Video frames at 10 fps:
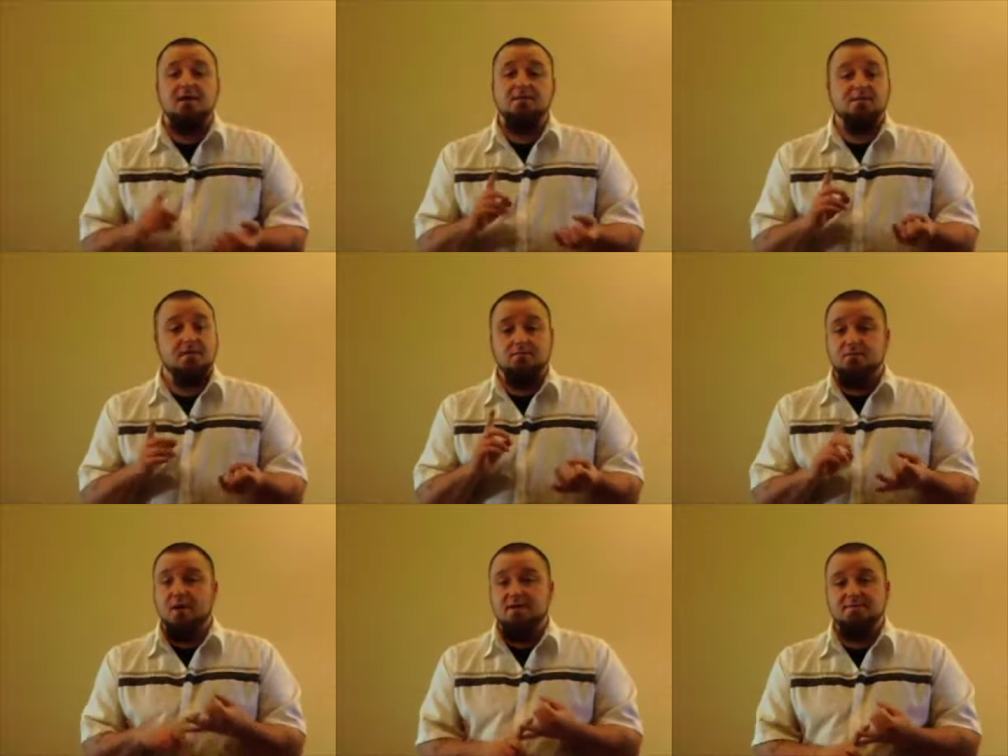uh,
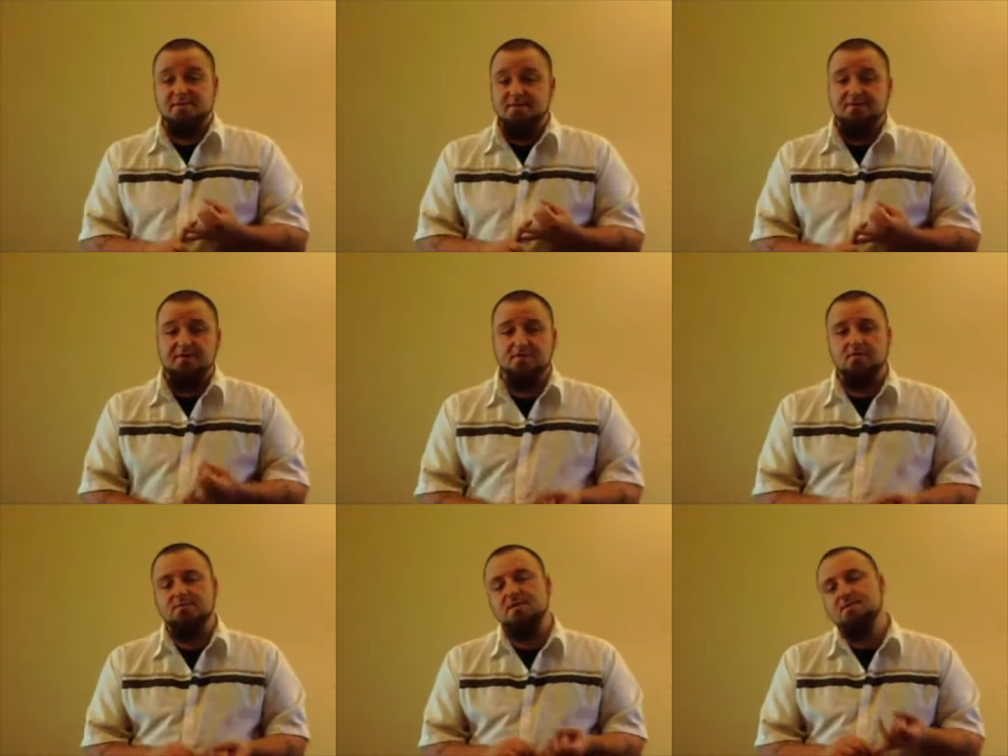product specific
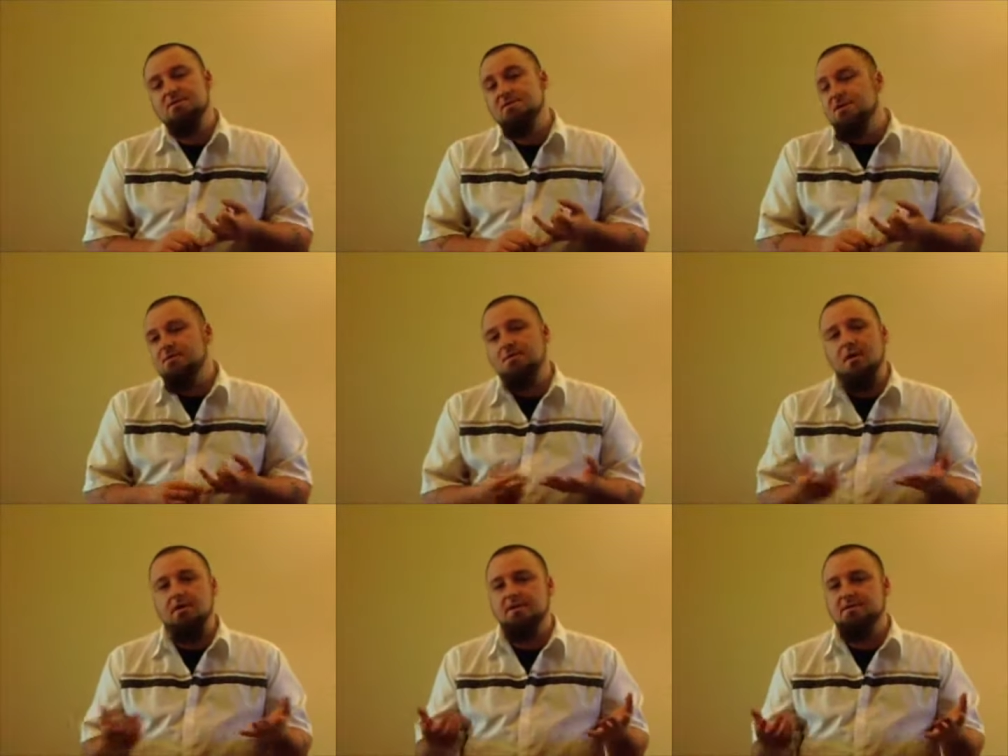terms, and geo
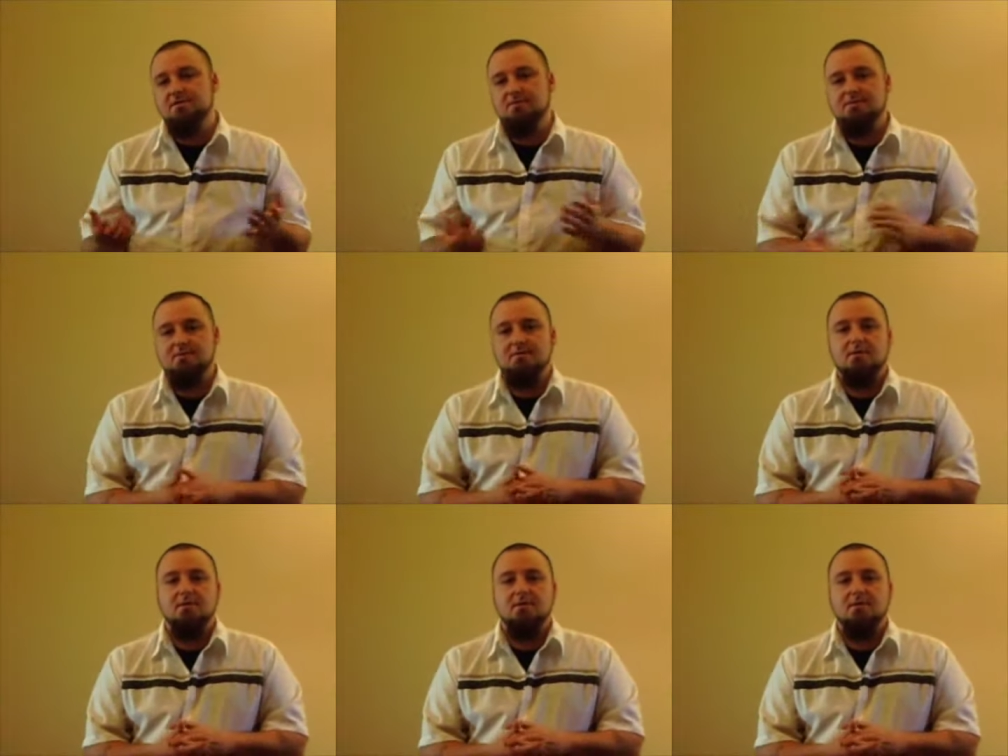targeted terms.